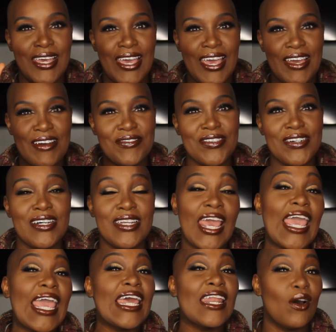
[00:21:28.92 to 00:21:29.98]
have fun,
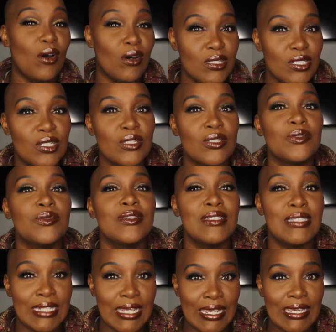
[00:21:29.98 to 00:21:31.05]
and also
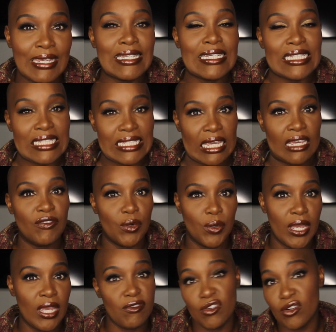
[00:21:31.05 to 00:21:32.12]
stay safe.
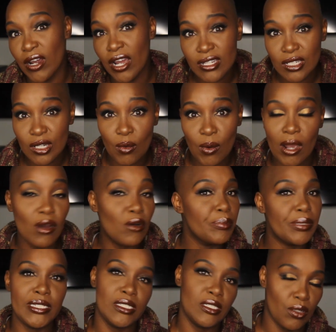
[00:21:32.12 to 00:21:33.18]
Okay, if you don't have to go out,
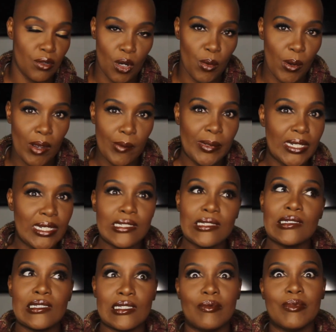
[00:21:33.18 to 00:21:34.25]
please don't go out, because
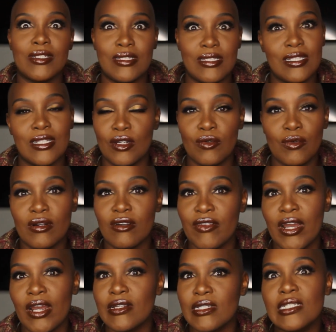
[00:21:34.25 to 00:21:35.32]
it's something, the
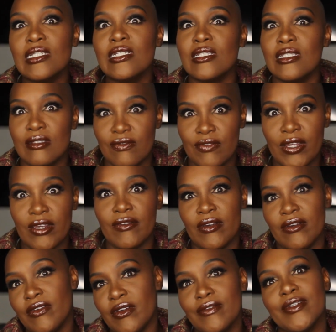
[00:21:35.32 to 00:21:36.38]
coronavirus is
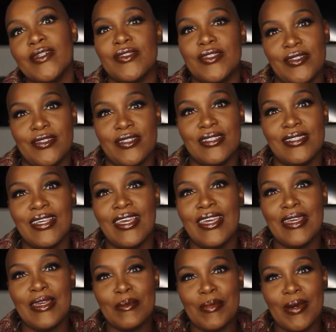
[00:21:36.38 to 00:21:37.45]
very serious.
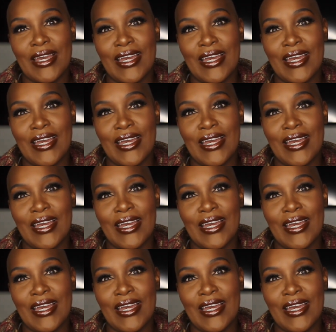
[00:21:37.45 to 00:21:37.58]
Bye